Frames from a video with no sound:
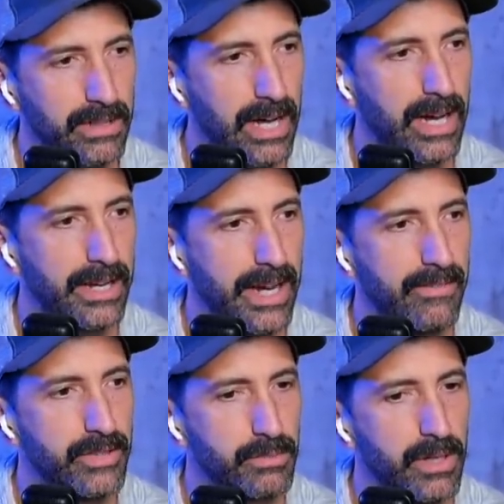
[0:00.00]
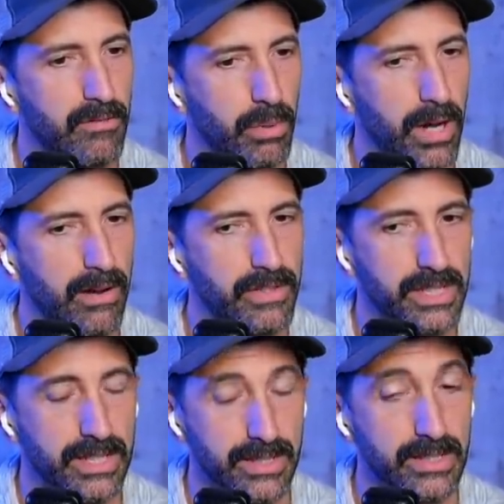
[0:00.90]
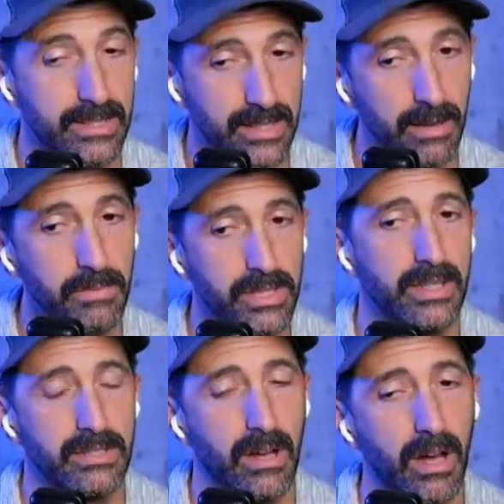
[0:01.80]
of God to have the spirit of prophecy is in some sense